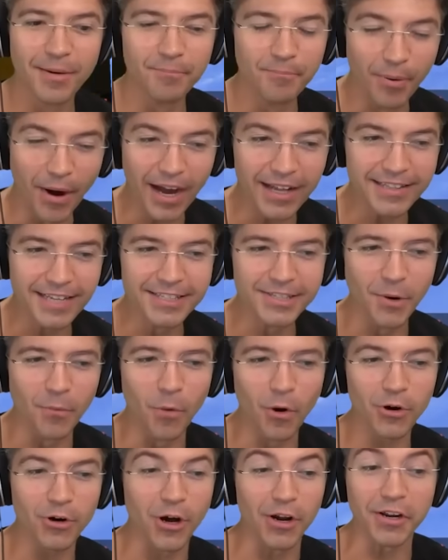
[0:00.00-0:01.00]
But does it
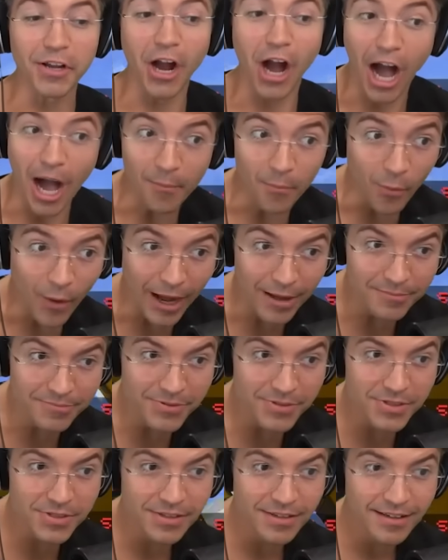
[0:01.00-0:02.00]
work on
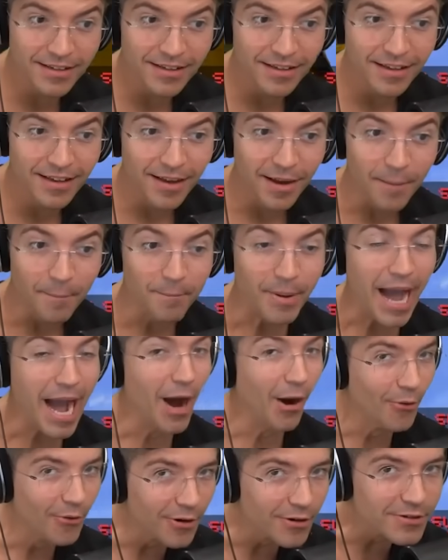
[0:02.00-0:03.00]
cobwebs,
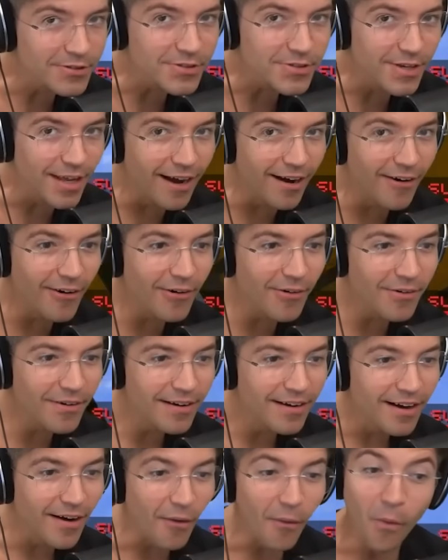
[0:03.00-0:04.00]
powdered snow,
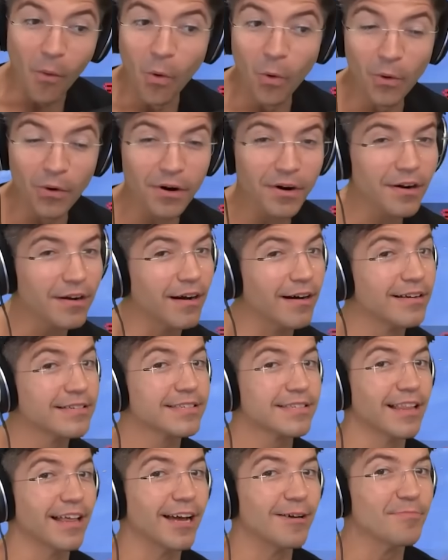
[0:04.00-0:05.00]
or a
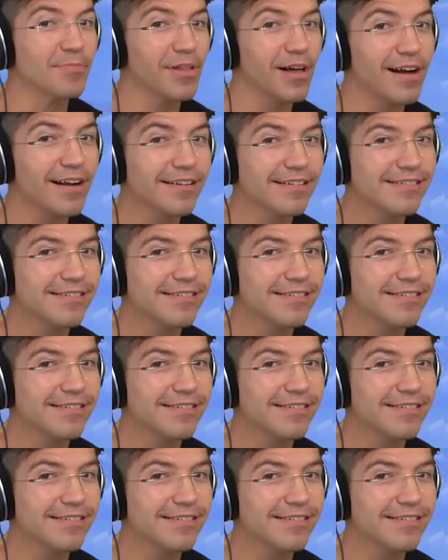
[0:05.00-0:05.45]
slime block?